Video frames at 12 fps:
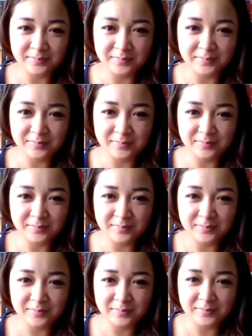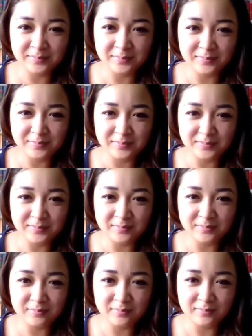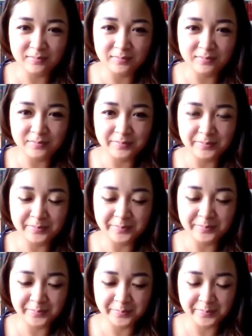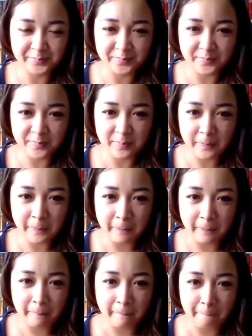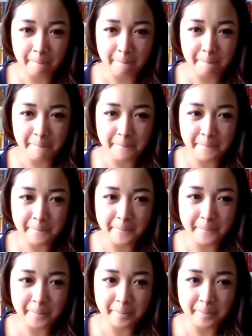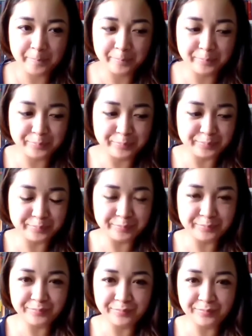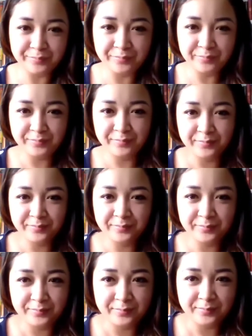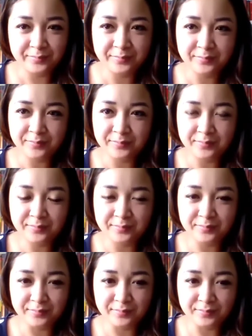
(silent)